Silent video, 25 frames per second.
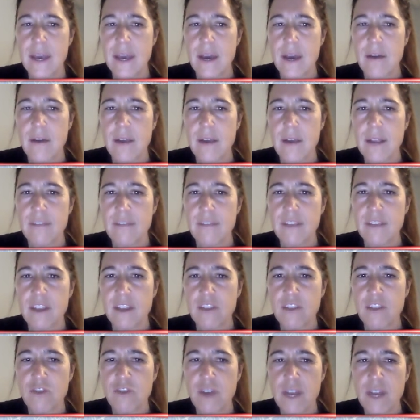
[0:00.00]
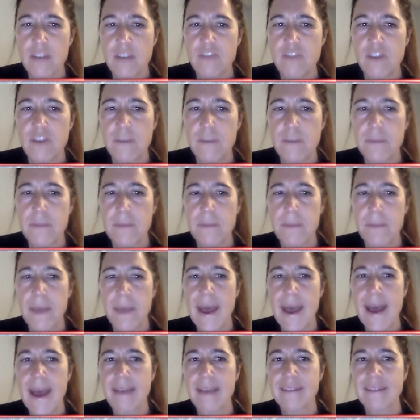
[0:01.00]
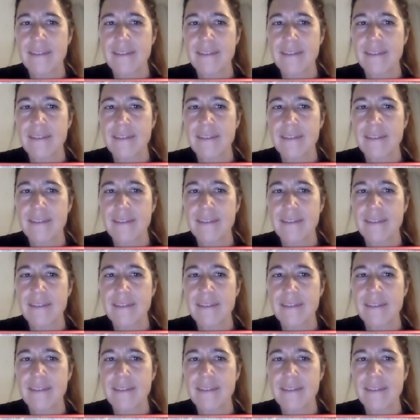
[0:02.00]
all right, it's going to try to jump the pass,